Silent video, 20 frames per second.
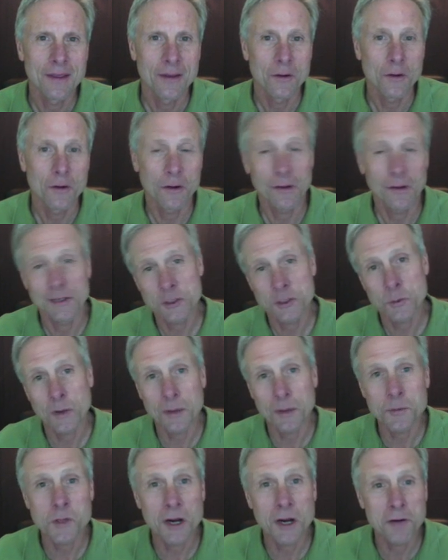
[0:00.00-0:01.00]
Well, that's what
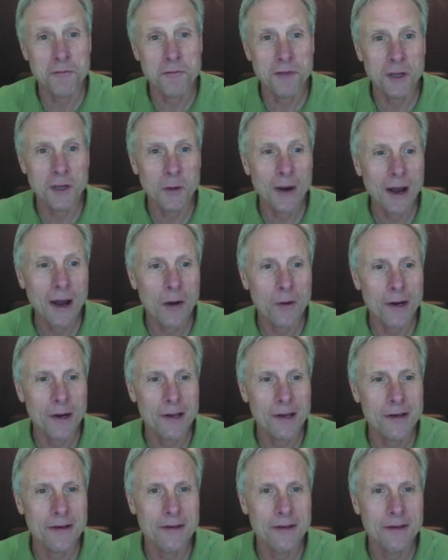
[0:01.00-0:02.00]
I'm trying to figure out,
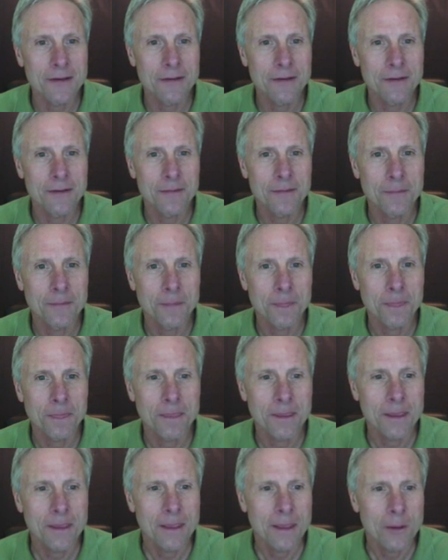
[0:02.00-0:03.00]
right?
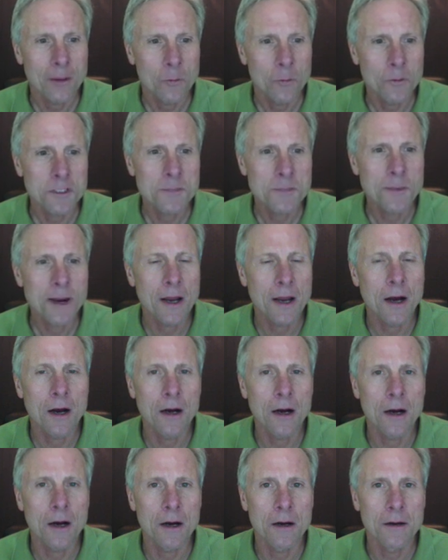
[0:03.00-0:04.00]
What's my R?